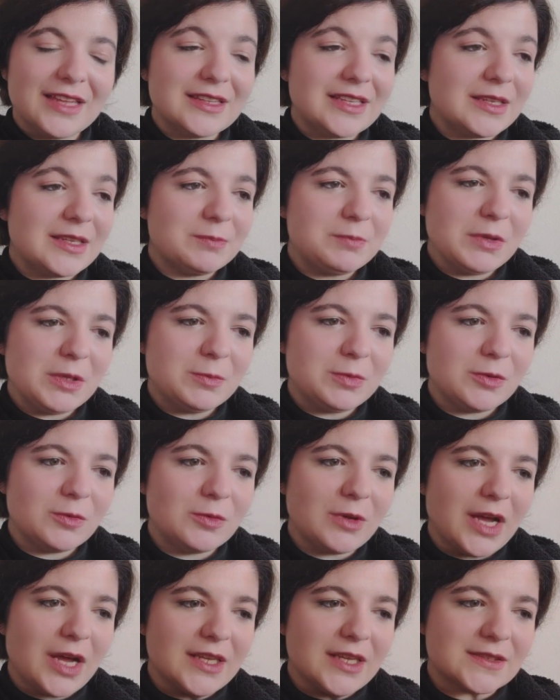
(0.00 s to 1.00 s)
then
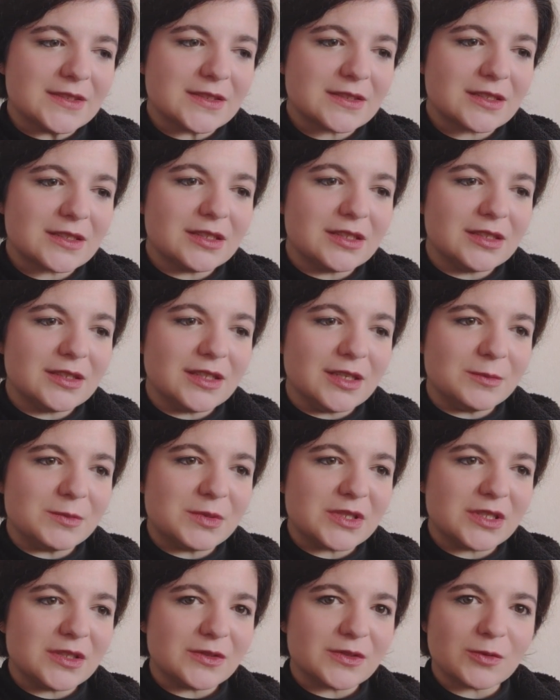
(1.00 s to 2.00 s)
people ask
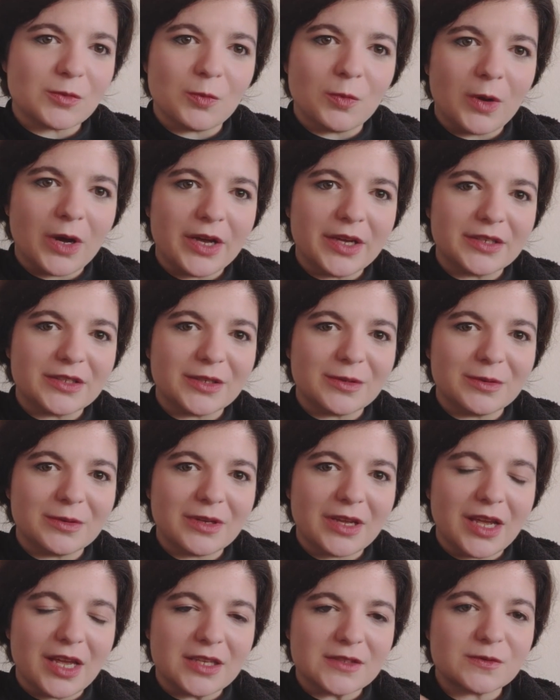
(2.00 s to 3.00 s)
themselves why I don't
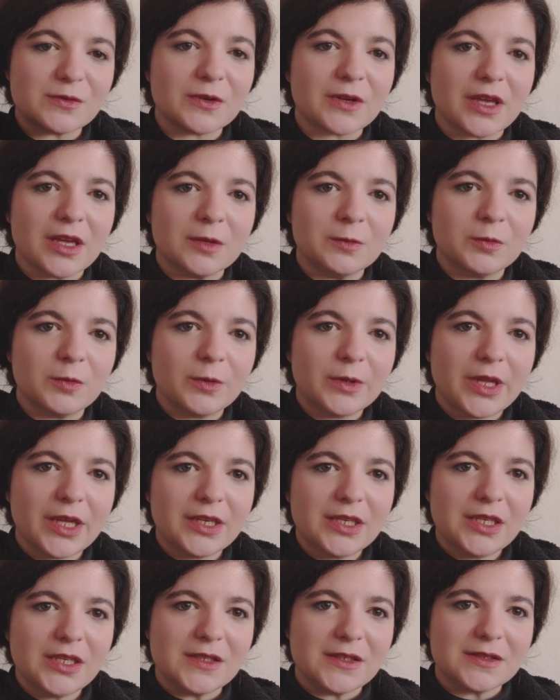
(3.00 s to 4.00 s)
ask for help when I
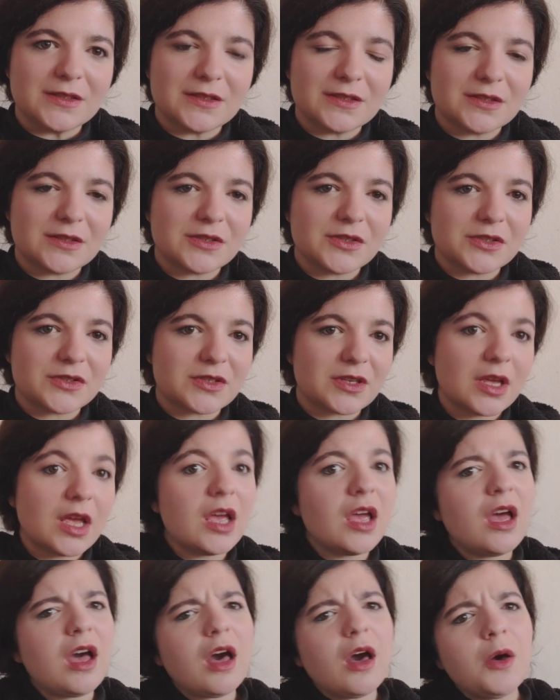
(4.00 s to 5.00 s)
need it. It's just,
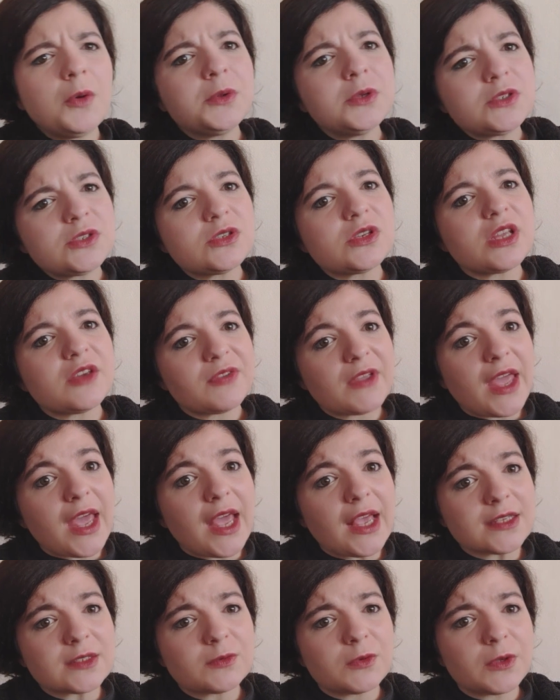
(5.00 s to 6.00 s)
oh, you should have
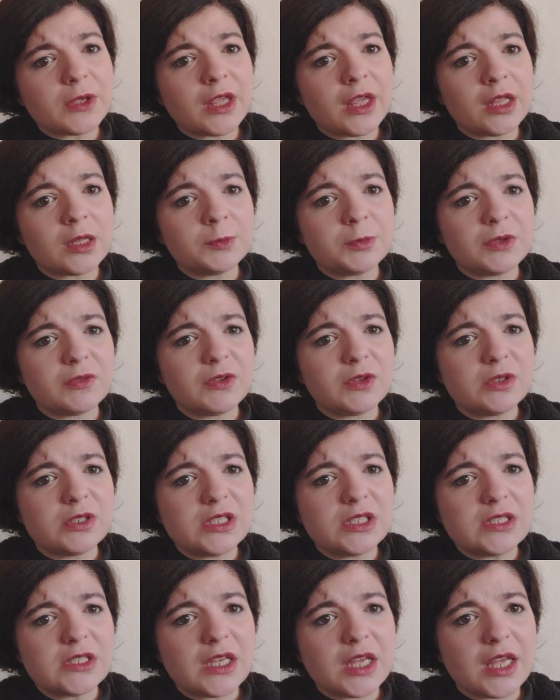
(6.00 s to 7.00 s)
asked for help if you
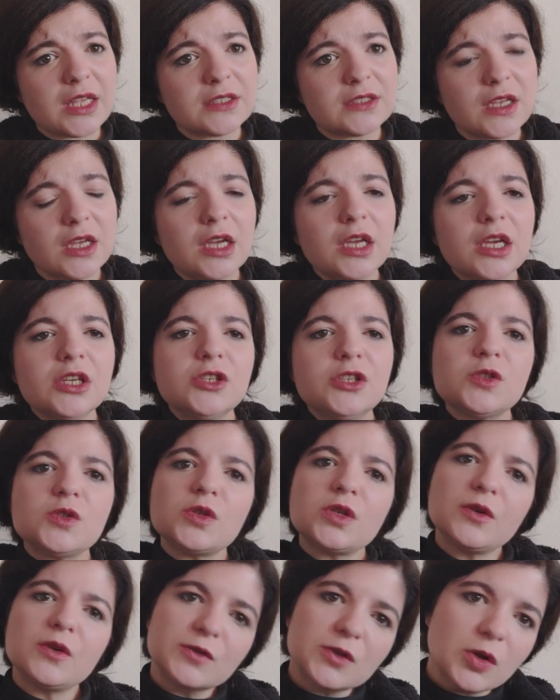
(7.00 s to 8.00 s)
needed. You
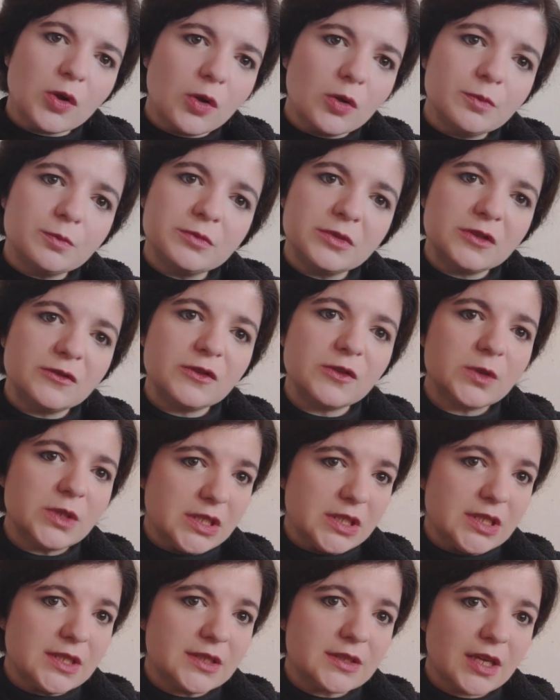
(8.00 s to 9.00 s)
should have told me if you
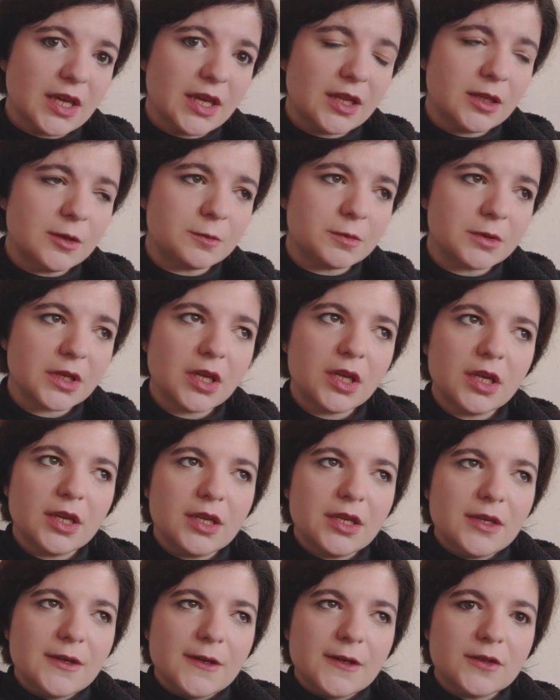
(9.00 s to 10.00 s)
needed help.
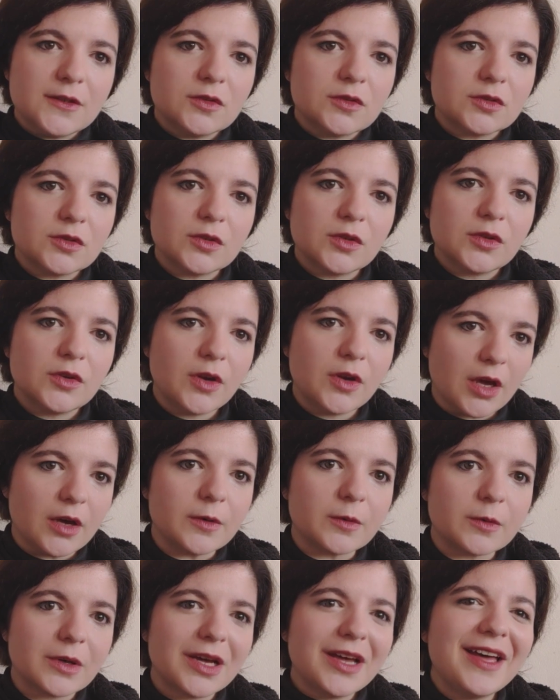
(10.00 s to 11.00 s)

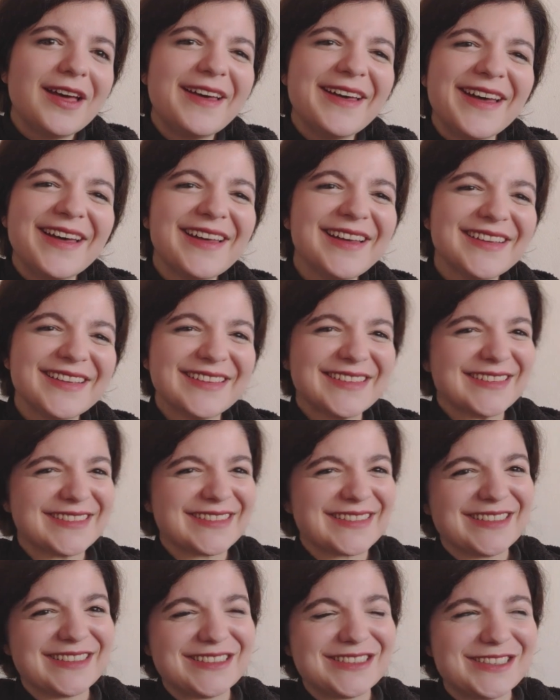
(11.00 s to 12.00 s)
No,
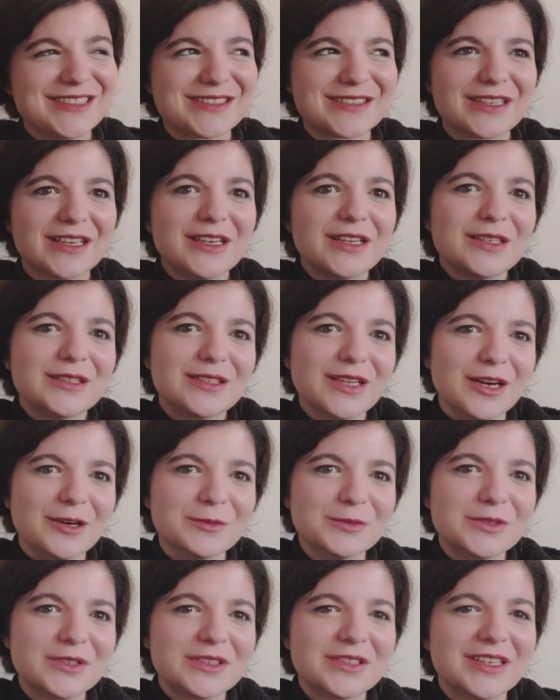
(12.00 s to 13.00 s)
just
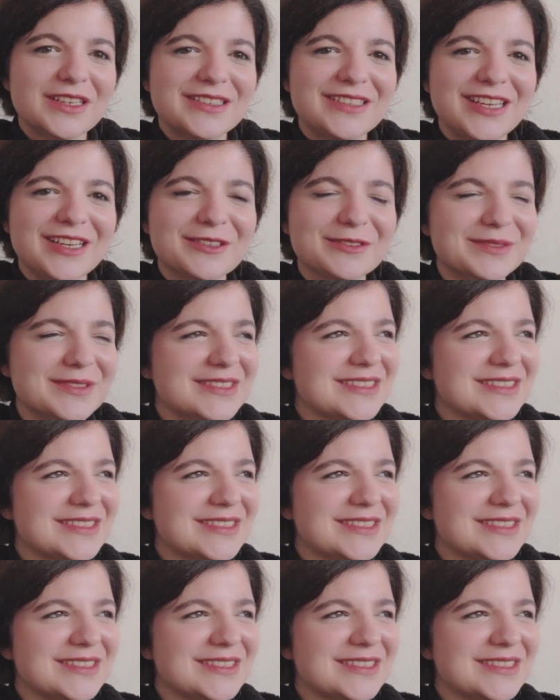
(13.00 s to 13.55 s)
don't. I don't